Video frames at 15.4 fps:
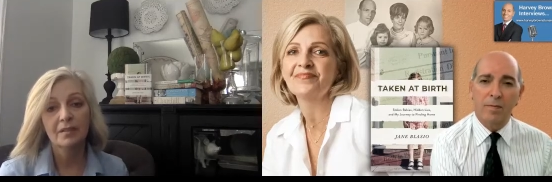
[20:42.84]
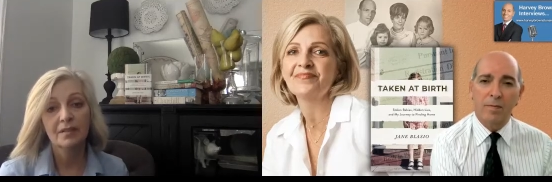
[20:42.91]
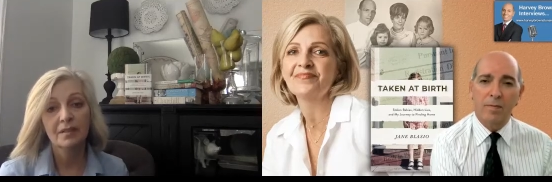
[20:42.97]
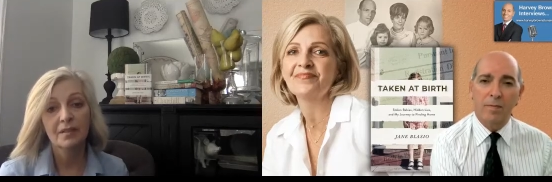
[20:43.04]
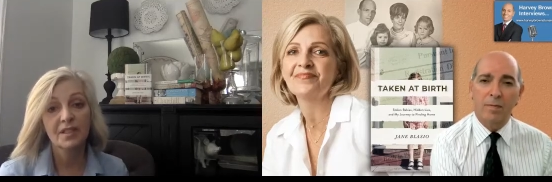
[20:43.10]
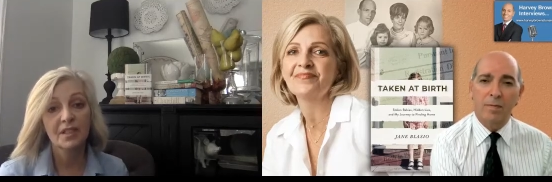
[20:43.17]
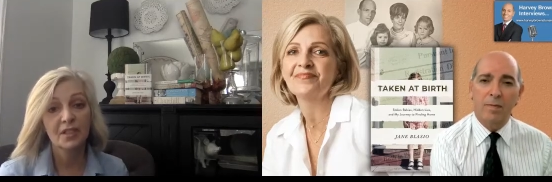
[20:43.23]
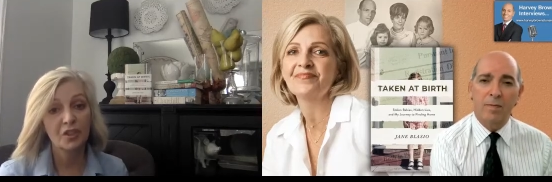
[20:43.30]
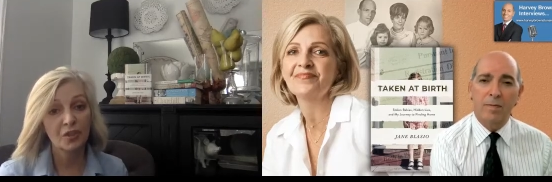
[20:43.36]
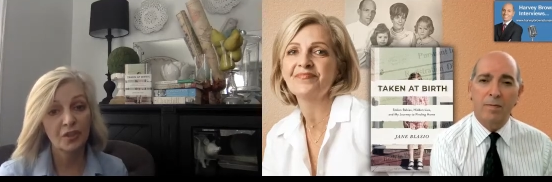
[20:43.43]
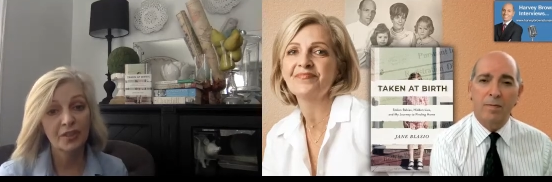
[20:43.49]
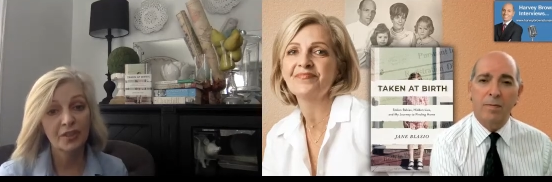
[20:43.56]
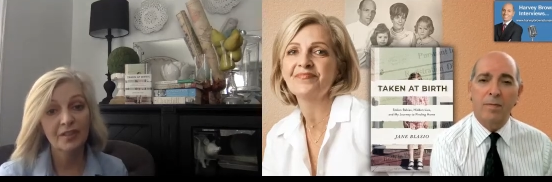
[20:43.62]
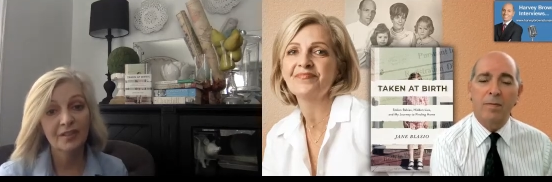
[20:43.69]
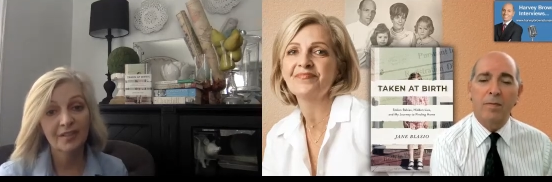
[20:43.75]

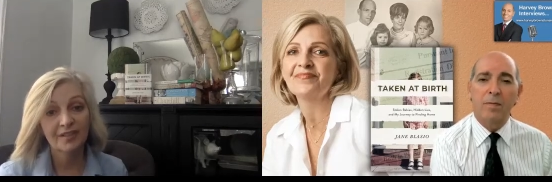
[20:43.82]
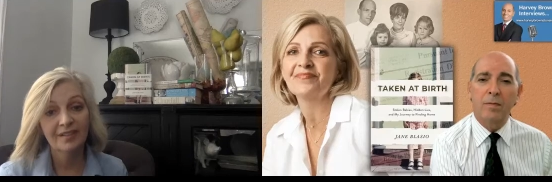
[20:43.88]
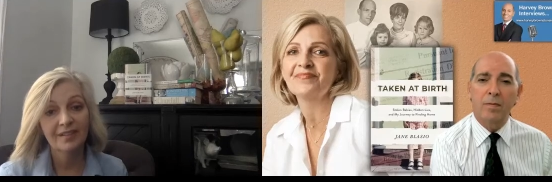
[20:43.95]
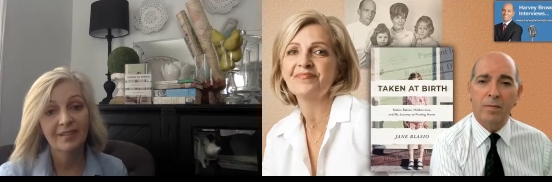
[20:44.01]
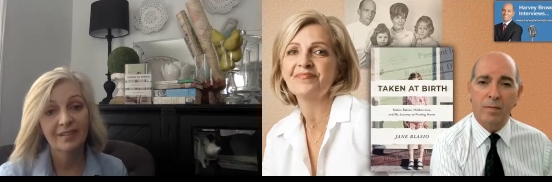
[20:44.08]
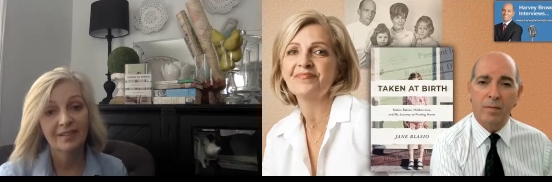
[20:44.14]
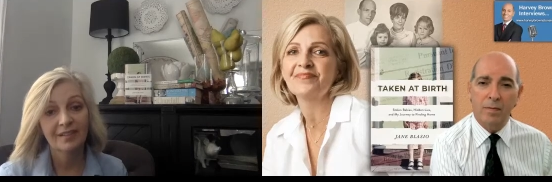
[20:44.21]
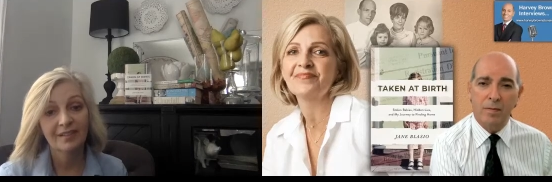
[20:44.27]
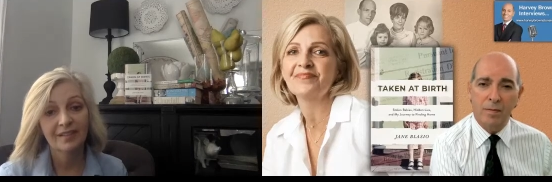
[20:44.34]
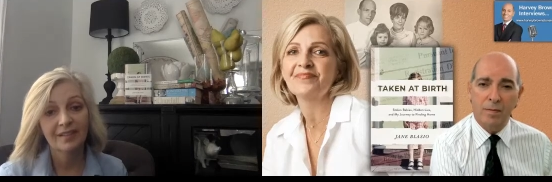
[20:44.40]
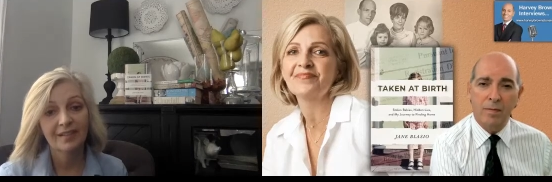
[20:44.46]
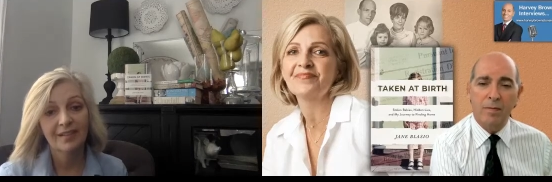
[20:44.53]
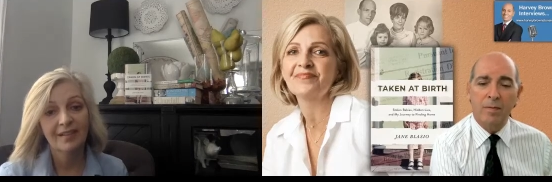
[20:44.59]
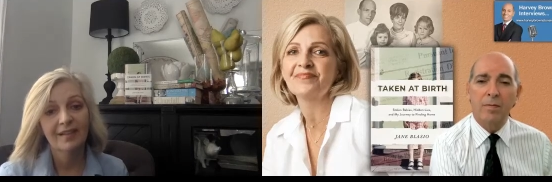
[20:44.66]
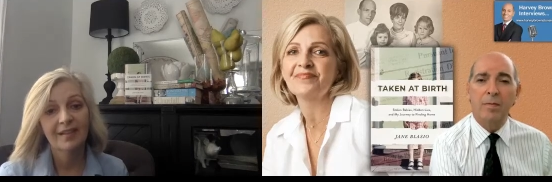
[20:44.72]
Speaker 1: sisterhood
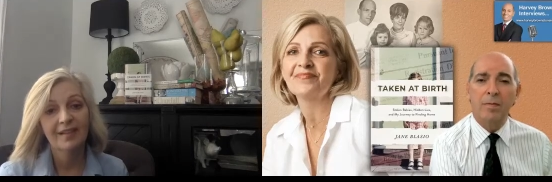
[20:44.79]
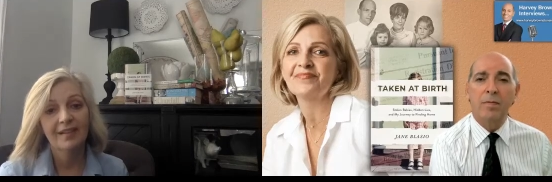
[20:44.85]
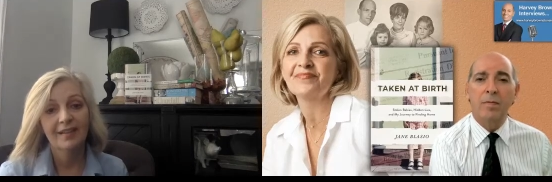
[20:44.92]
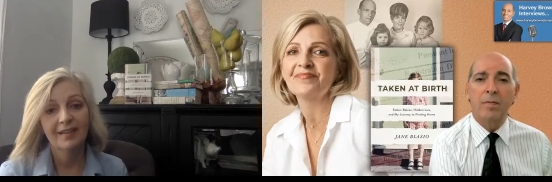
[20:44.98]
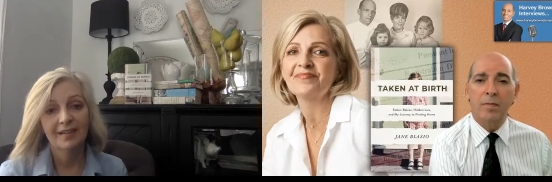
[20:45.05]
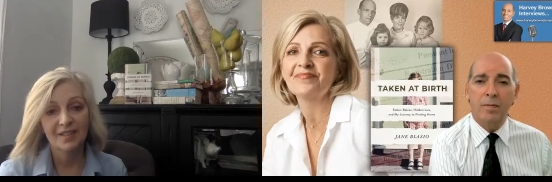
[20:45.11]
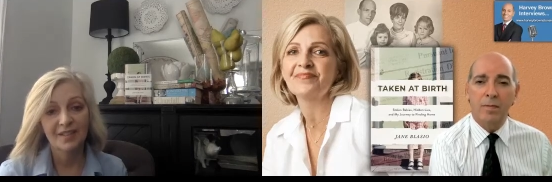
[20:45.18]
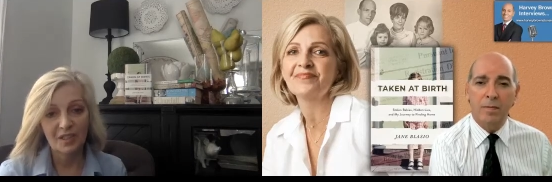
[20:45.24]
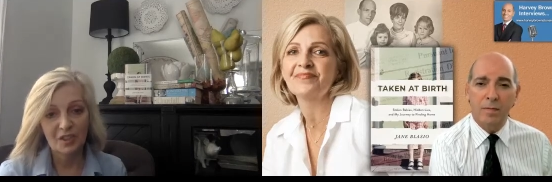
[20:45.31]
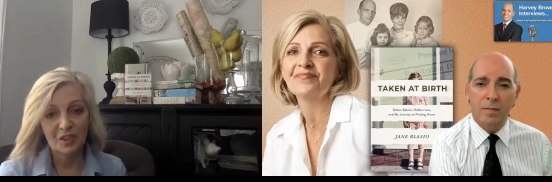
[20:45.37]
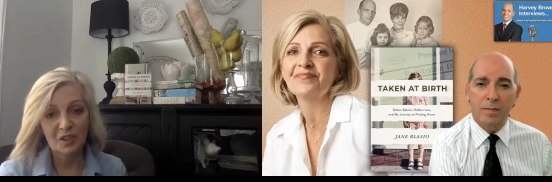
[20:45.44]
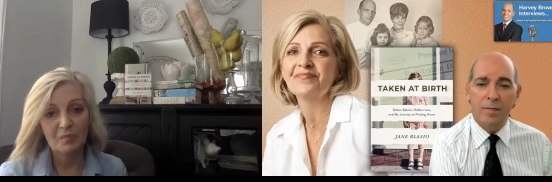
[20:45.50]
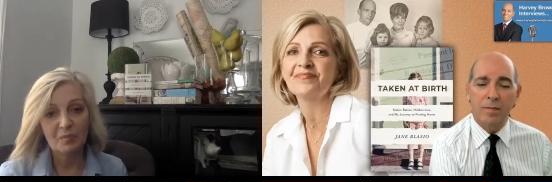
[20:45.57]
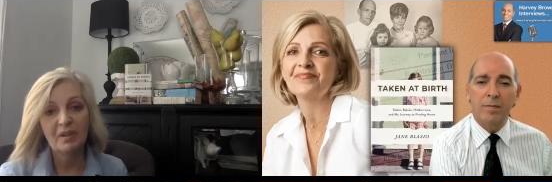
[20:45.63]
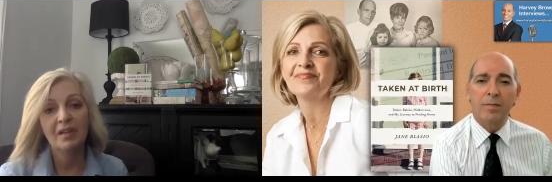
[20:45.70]
and
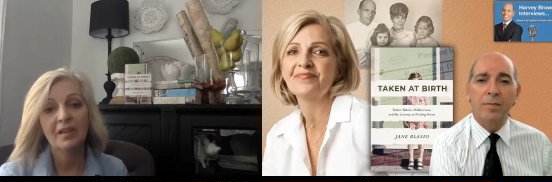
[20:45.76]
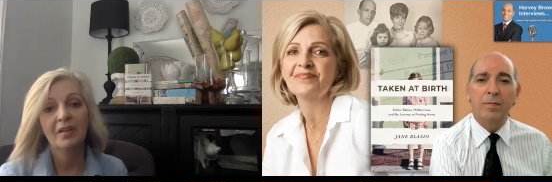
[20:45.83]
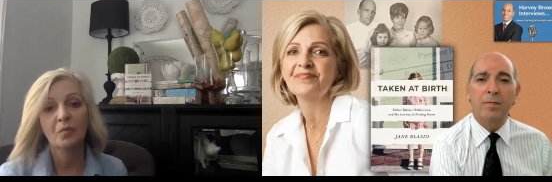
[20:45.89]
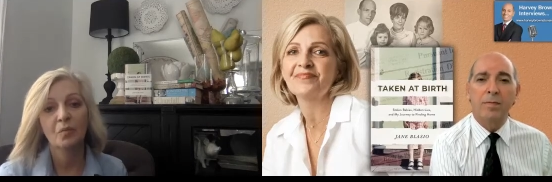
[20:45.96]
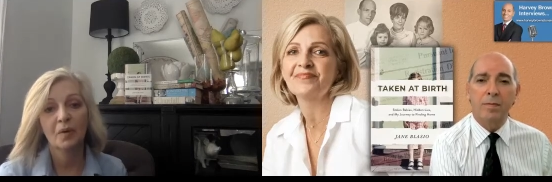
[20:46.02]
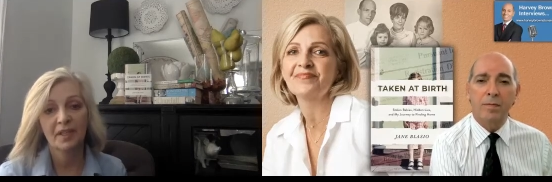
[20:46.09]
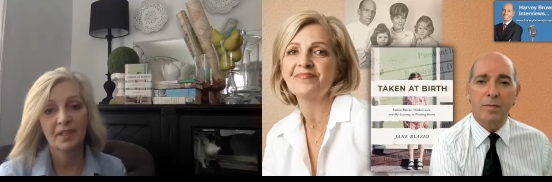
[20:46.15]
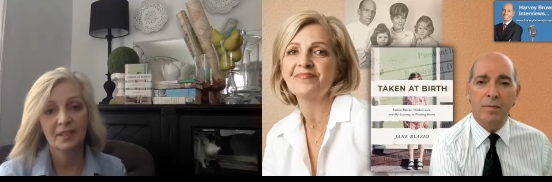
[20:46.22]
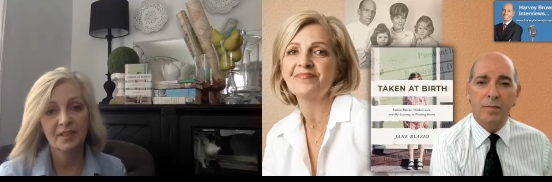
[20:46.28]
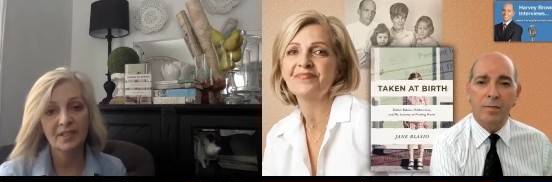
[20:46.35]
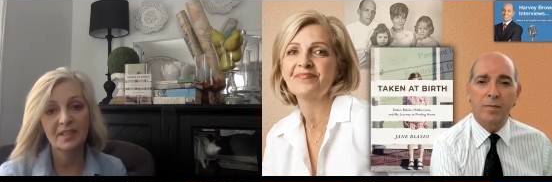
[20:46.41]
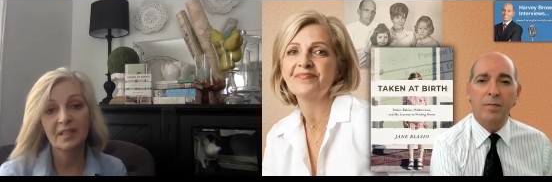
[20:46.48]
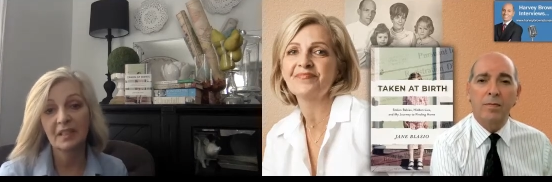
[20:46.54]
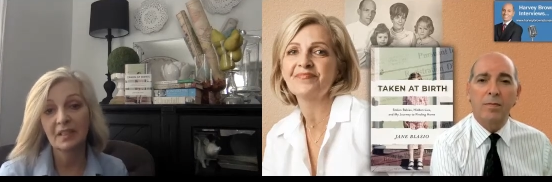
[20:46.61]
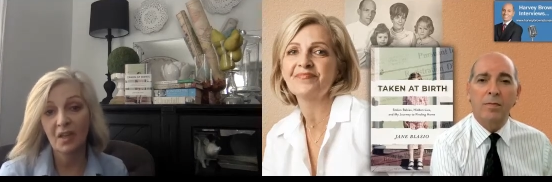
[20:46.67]
teaching me what it is
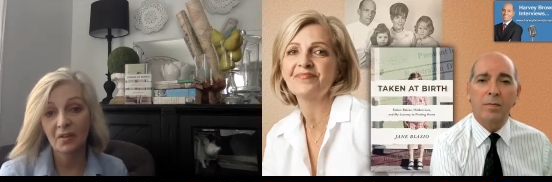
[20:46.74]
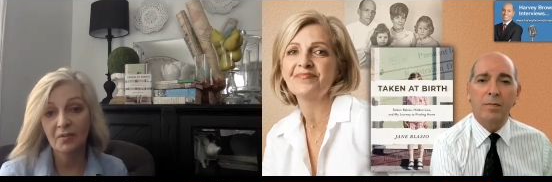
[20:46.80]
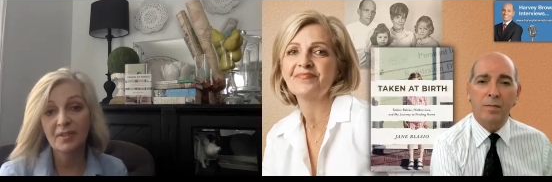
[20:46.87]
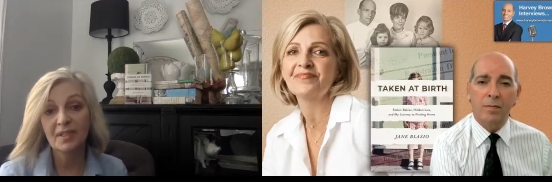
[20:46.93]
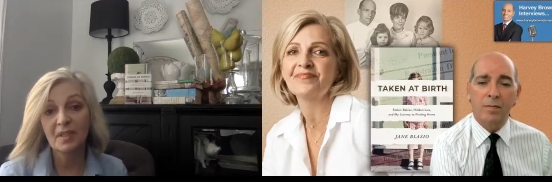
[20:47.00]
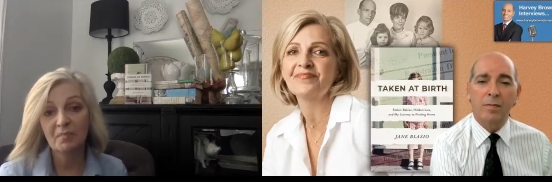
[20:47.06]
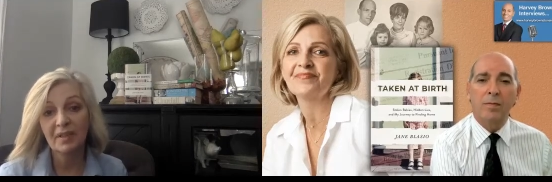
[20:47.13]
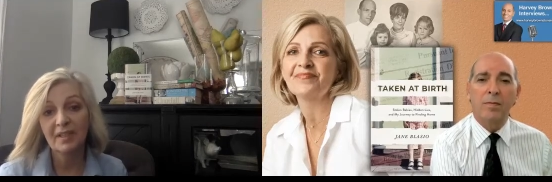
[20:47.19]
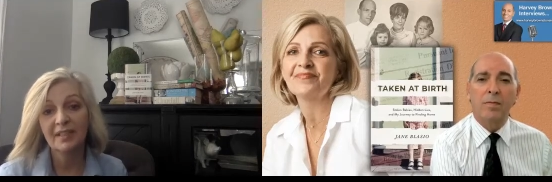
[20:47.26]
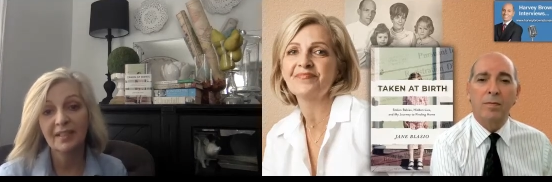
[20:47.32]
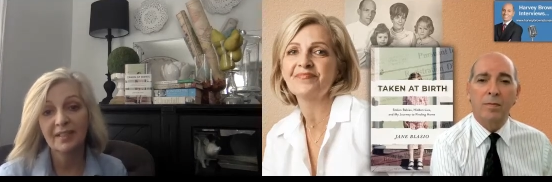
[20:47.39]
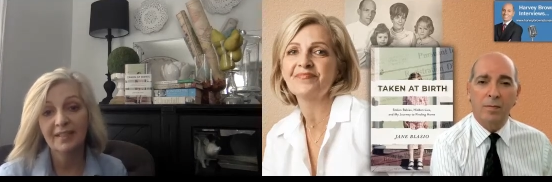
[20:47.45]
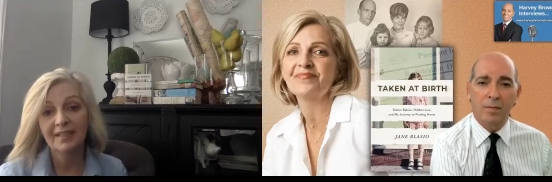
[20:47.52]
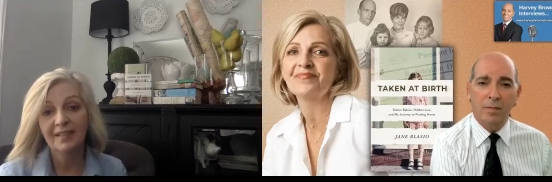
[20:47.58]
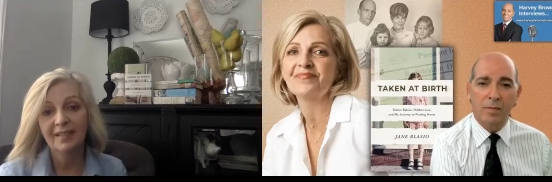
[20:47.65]
to love somebody